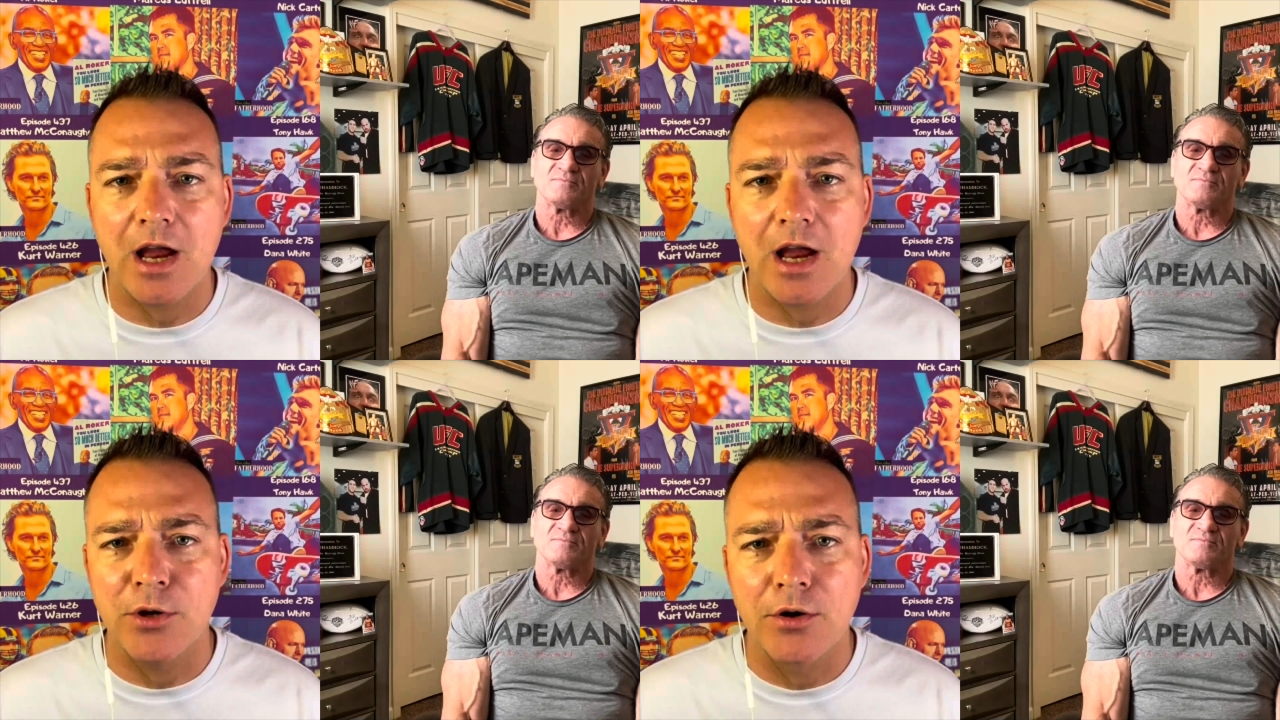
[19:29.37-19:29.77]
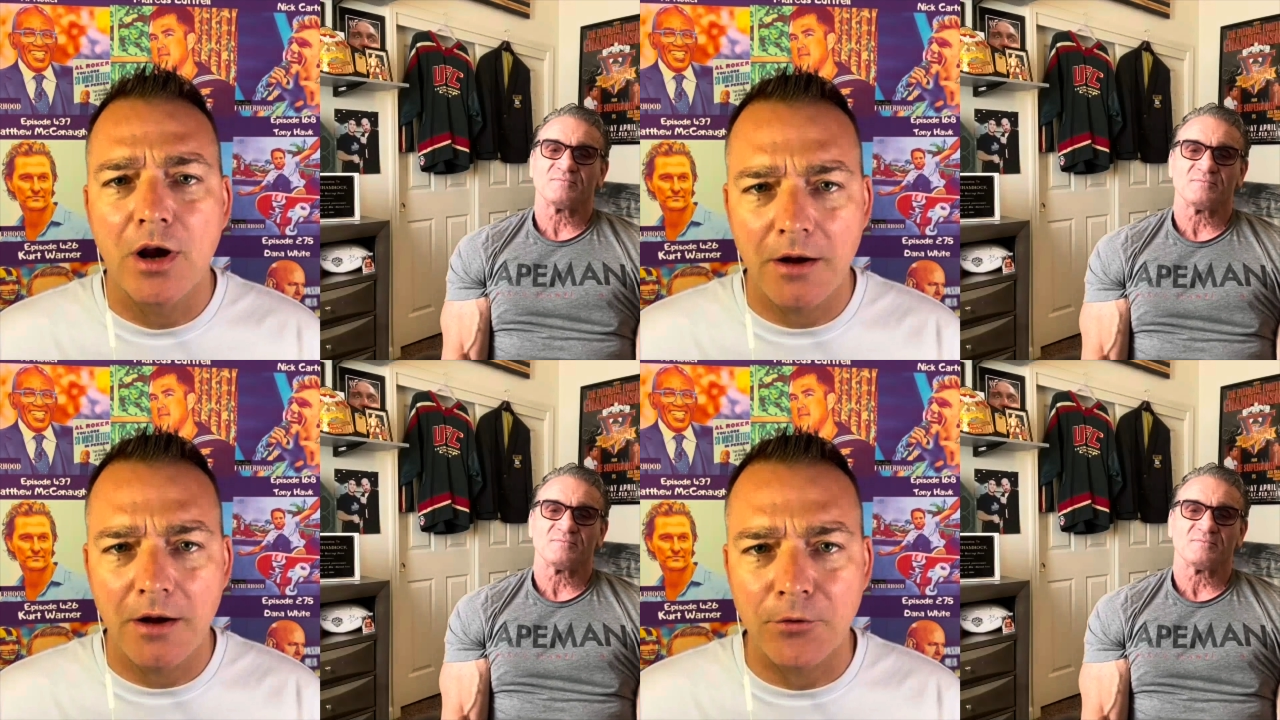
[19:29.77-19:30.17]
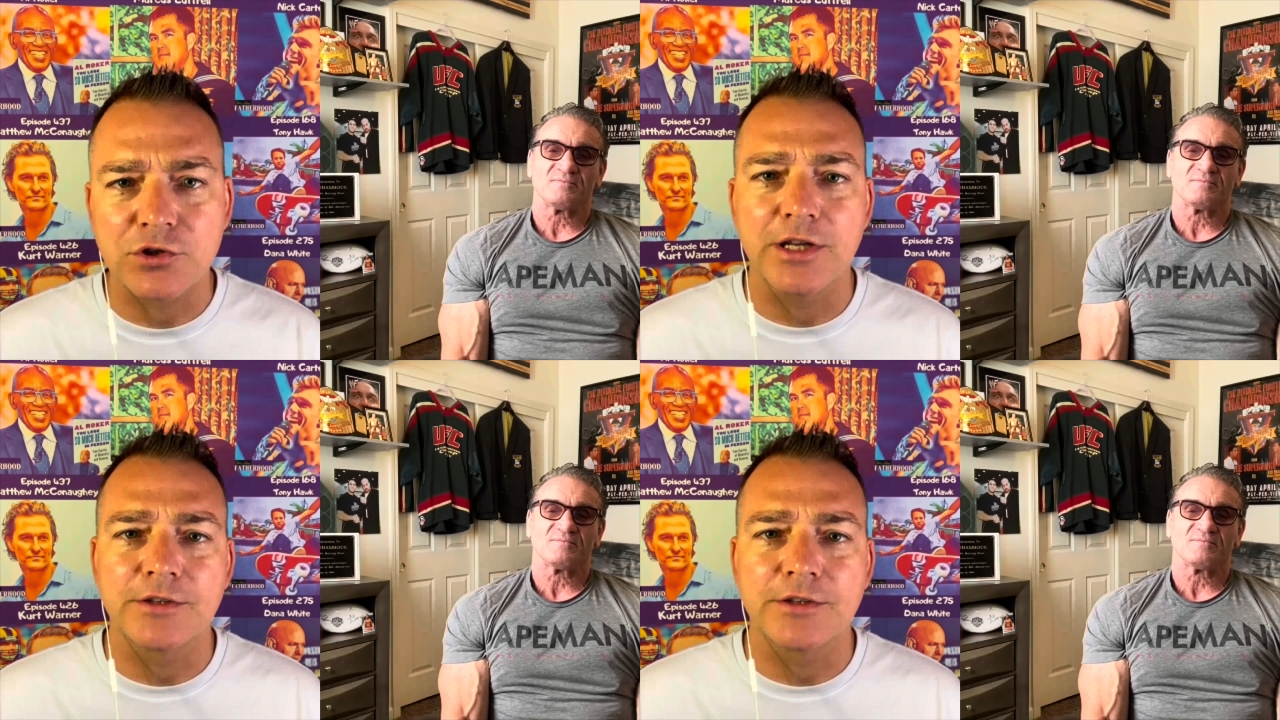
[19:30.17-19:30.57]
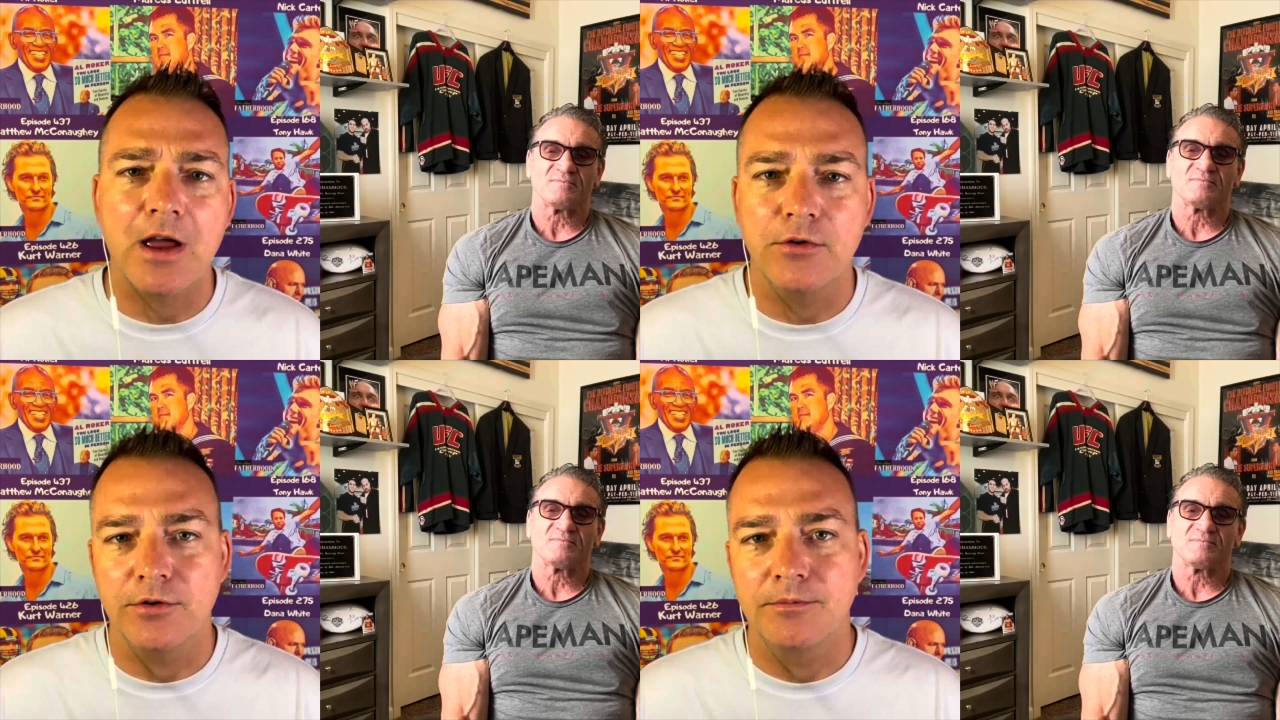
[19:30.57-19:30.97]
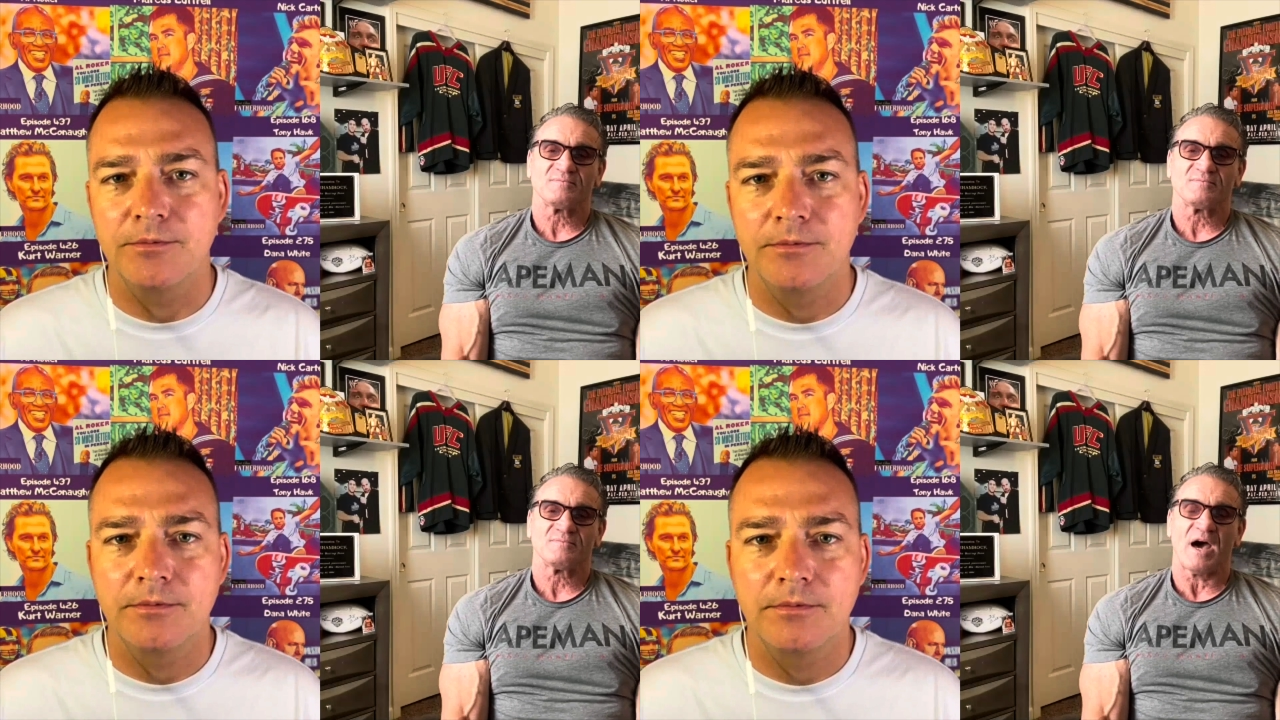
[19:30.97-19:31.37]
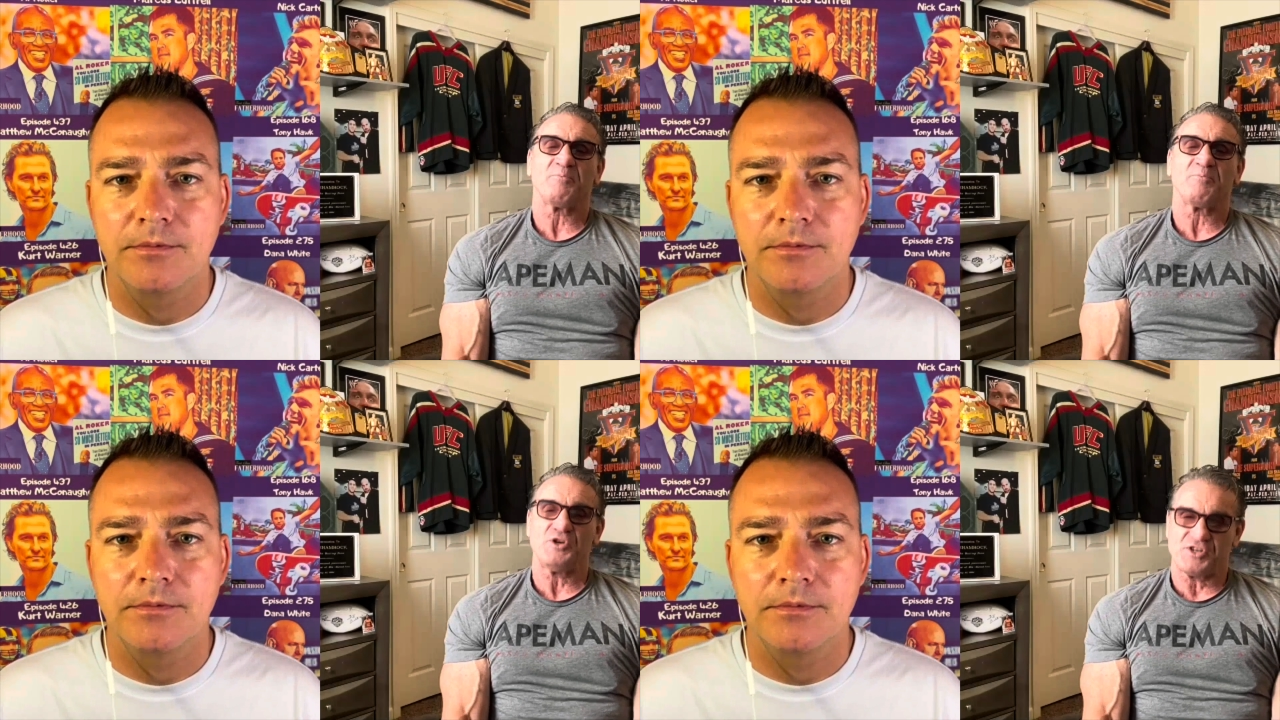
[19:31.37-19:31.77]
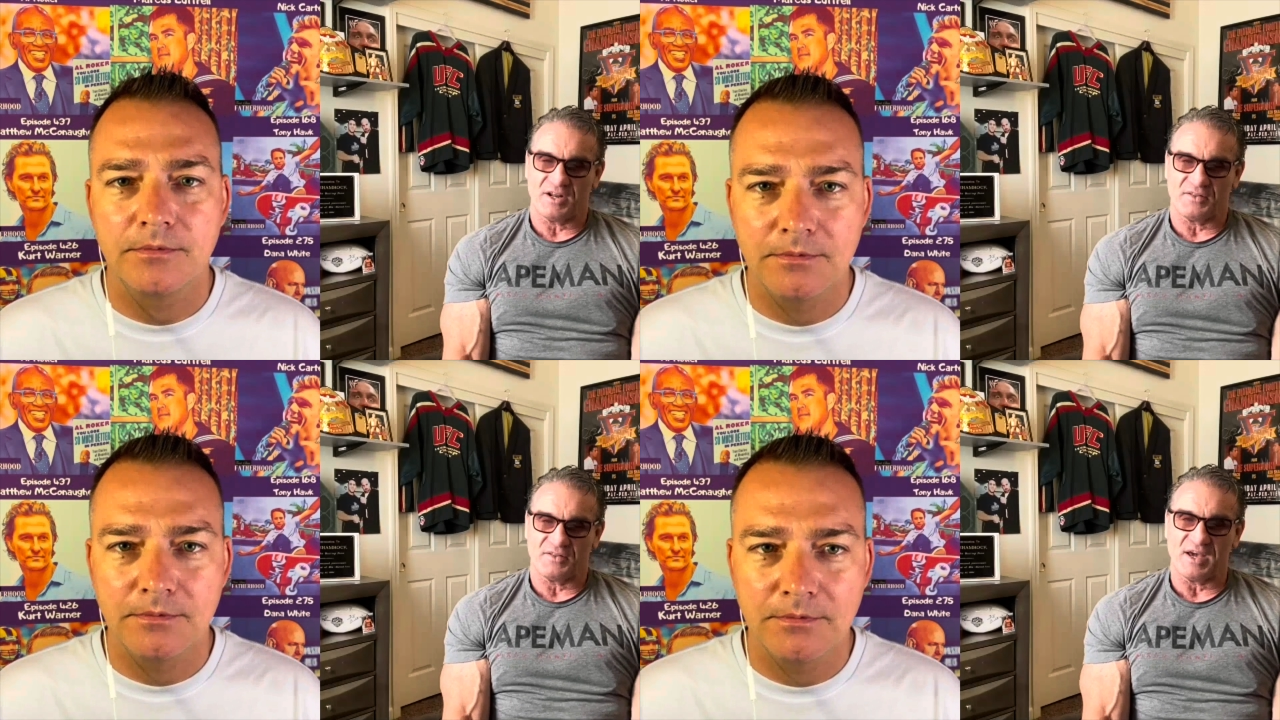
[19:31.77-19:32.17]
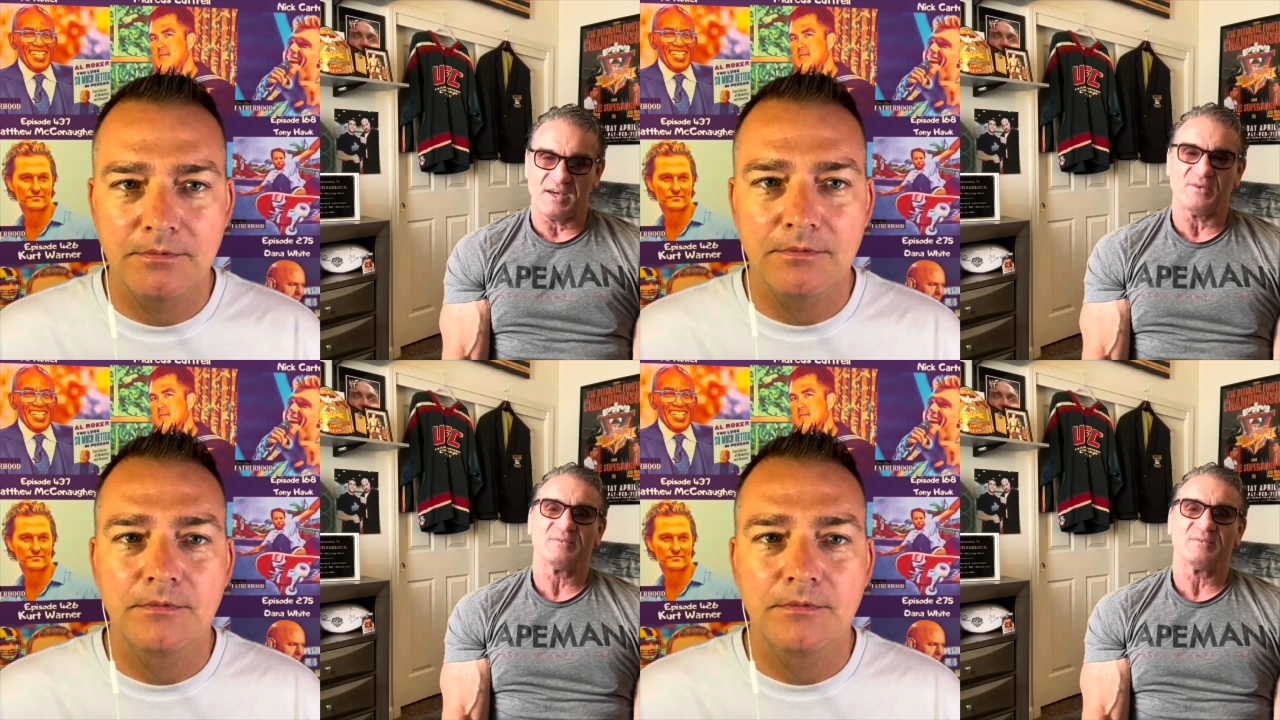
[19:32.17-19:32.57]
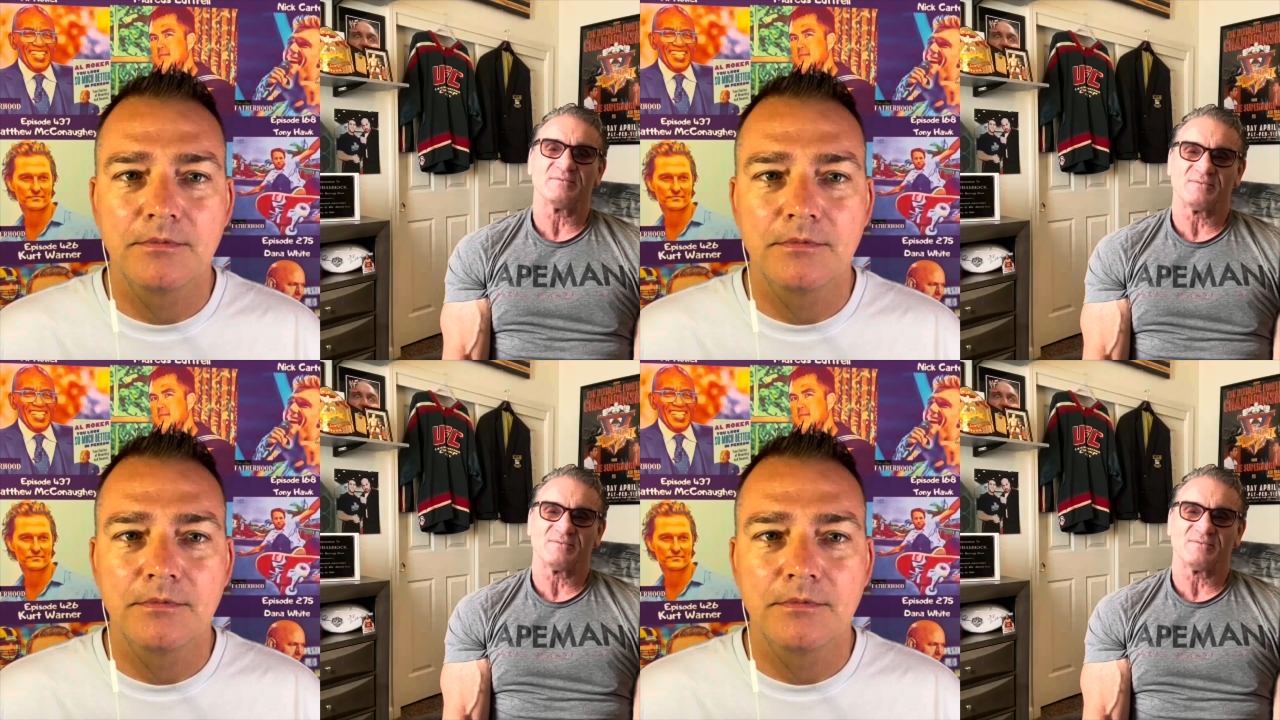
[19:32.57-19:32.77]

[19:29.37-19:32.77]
Speaker 1: your time here on First Class Fatherhood.
Speaker 2: I appreciate it. Thank you.